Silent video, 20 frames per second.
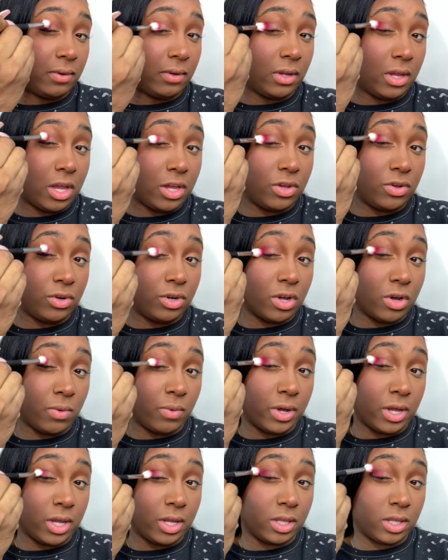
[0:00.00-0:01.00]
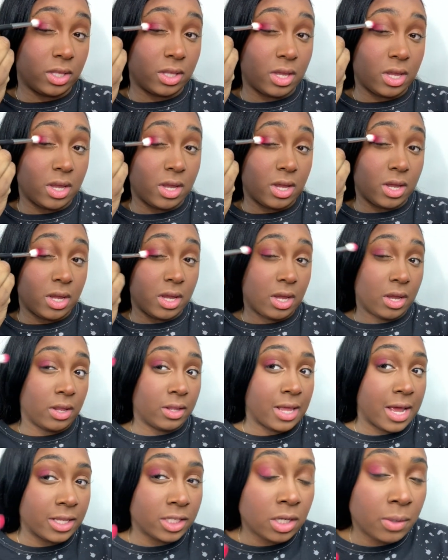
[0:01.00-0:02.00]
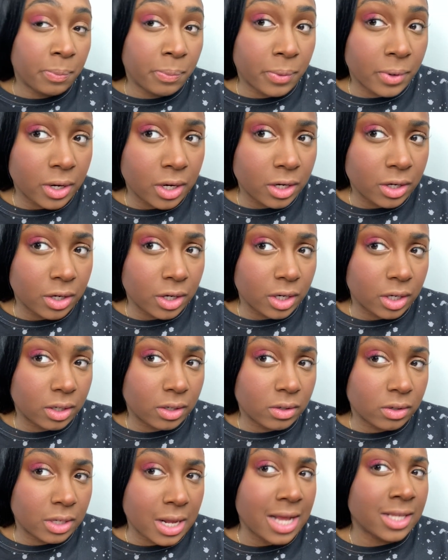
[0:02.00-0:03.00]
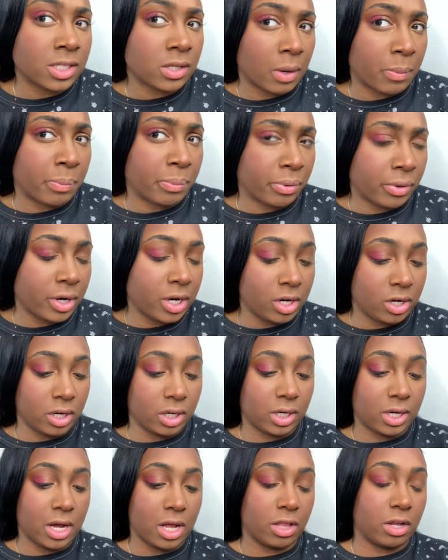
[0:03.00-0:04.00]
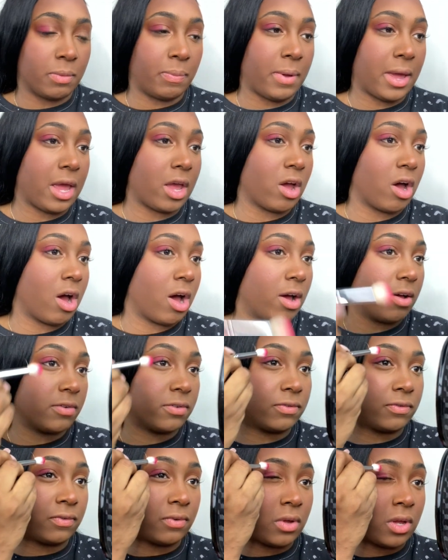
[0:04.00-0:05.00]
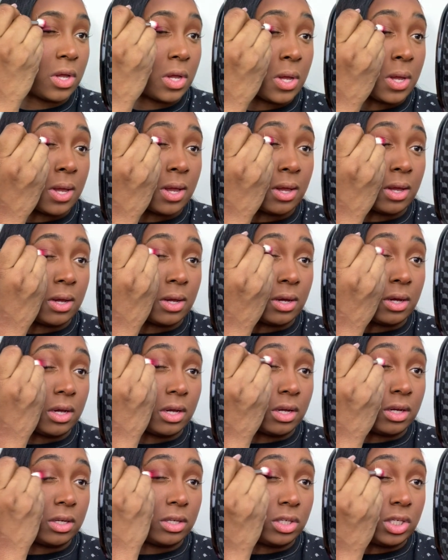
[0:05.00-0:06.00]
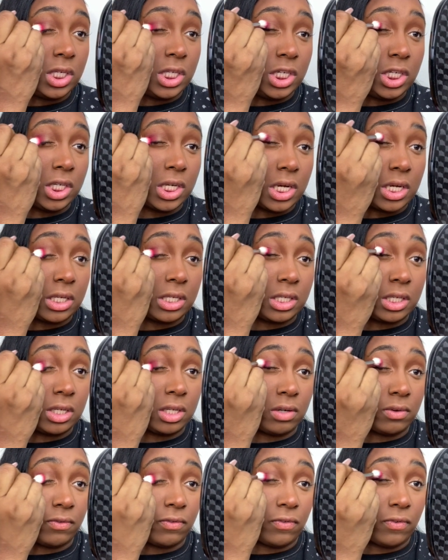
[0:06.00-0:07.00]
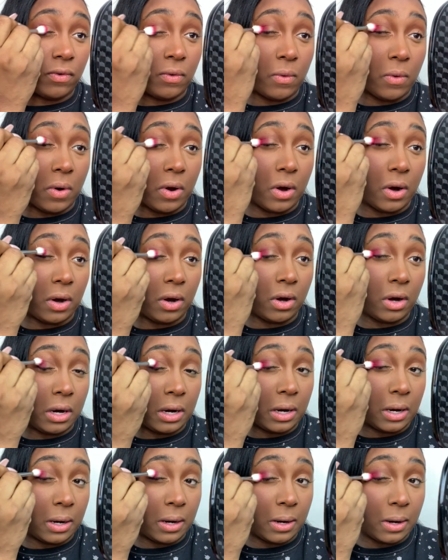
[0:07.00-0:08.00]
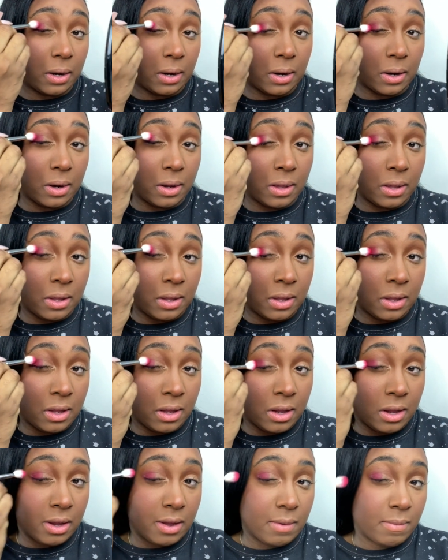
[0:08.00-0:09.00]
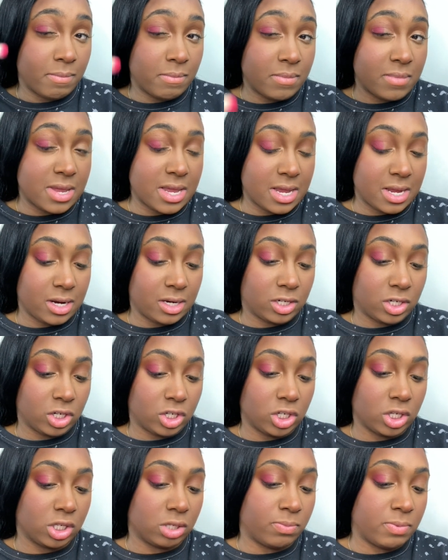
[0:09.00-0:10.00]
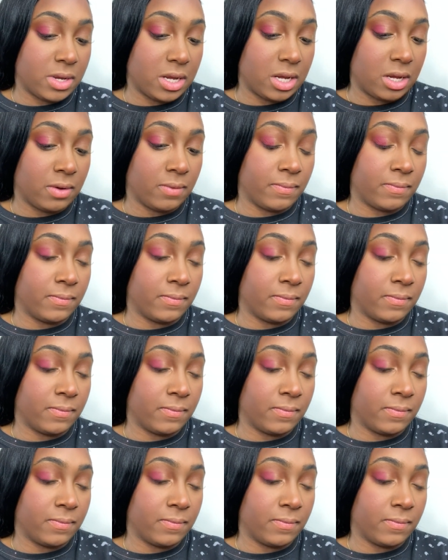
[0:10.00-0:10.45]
And you know, that's a pretty good color payoff. Just for me to just be